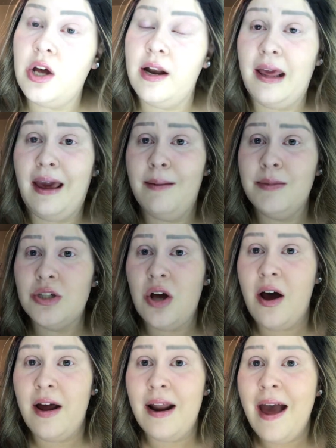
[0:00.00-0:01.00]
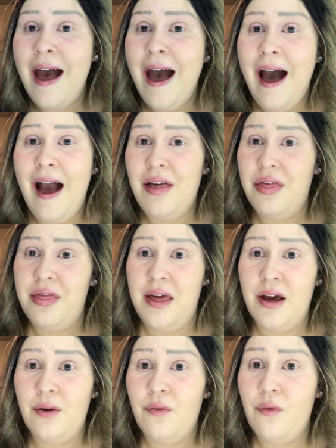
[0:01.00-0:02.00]
on Amazon, I
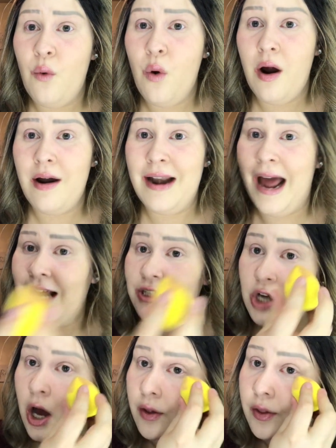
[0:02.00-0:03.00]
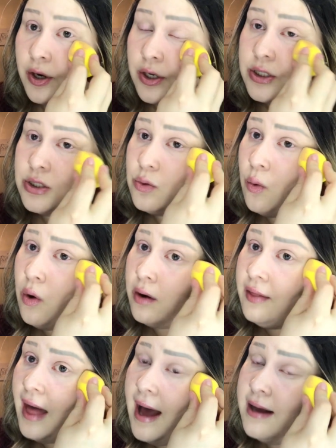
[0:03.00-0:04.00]
think for $9
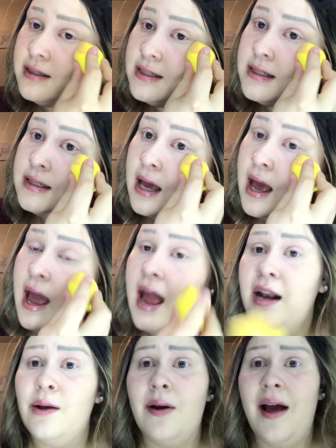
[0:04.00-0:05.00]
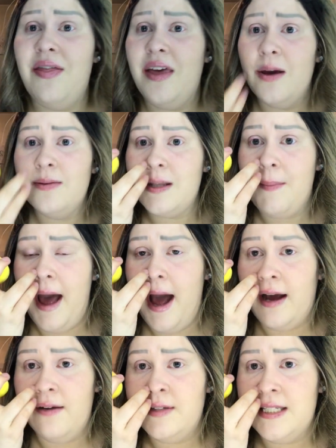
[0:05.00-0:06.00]
or less. And I think it was a
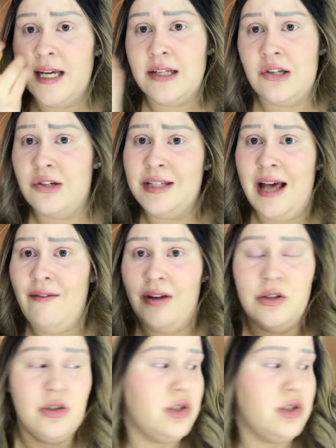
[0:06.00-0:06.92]
pack of 6 or 7.